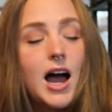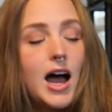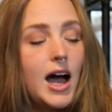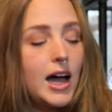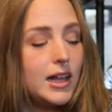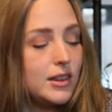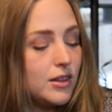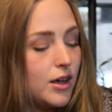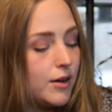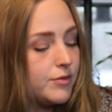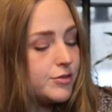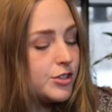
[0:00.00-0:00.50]

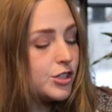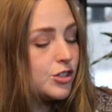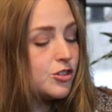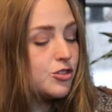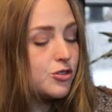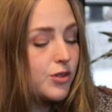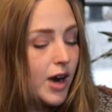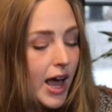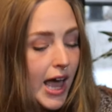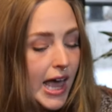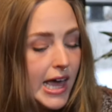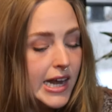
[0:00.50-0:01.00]
I love to
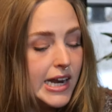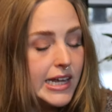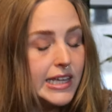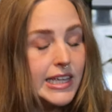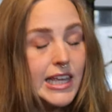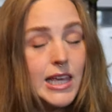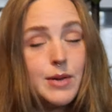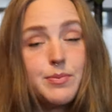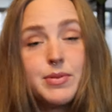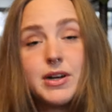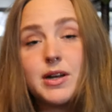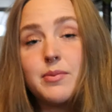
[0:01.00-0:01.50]
dry it and
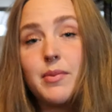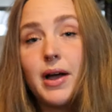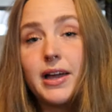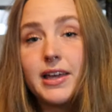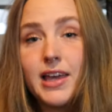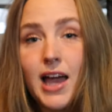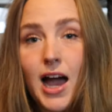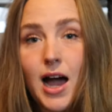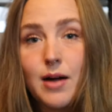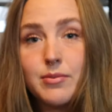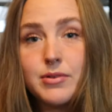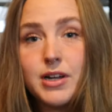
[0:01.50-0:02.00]
keep it in my
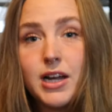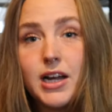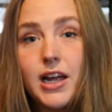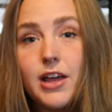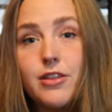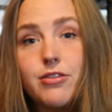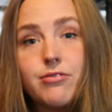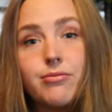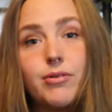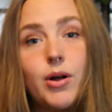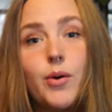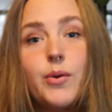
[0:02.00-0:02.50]
cabinet
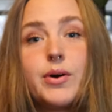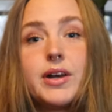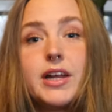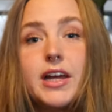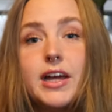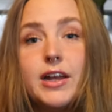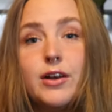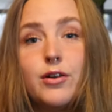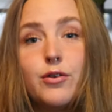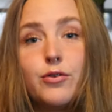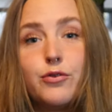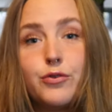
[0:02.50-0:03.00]
and throw it
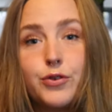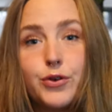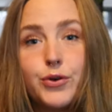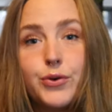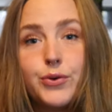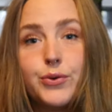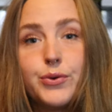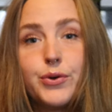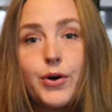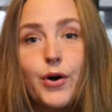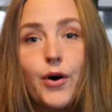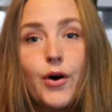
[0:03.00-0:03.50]
in
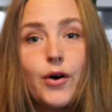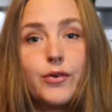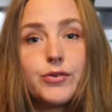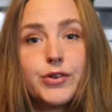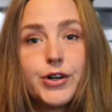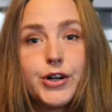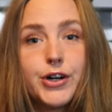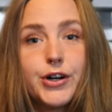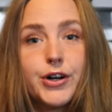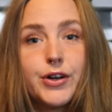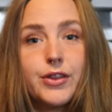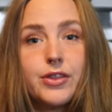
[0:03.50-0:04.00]
food
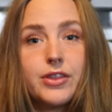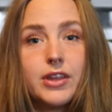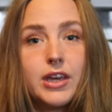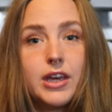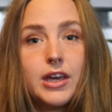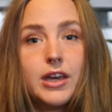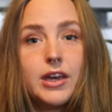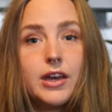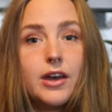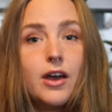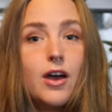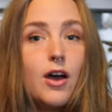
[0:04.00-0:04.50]
over
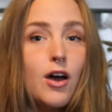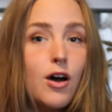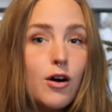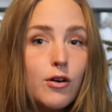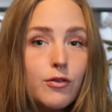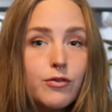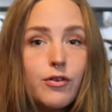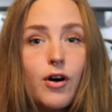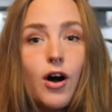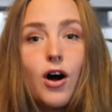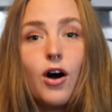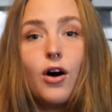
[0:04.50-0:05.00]
the
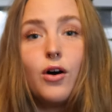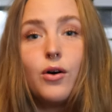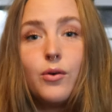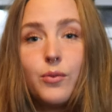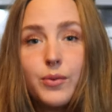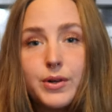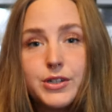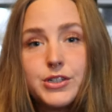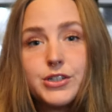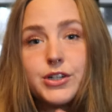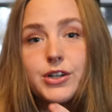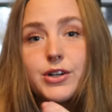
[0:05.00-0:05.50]
fall,
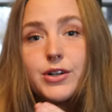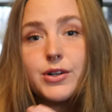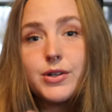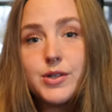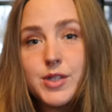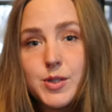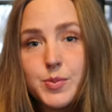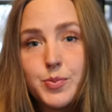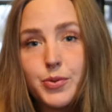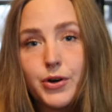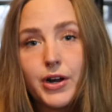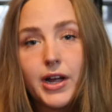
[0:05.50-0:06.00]
winter,
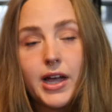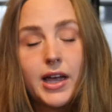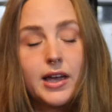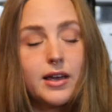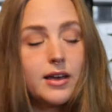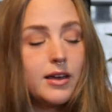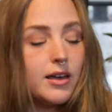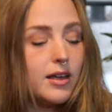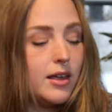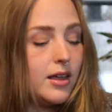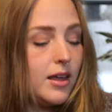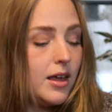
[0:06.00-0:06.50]

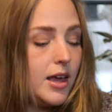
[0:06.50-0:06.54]
spring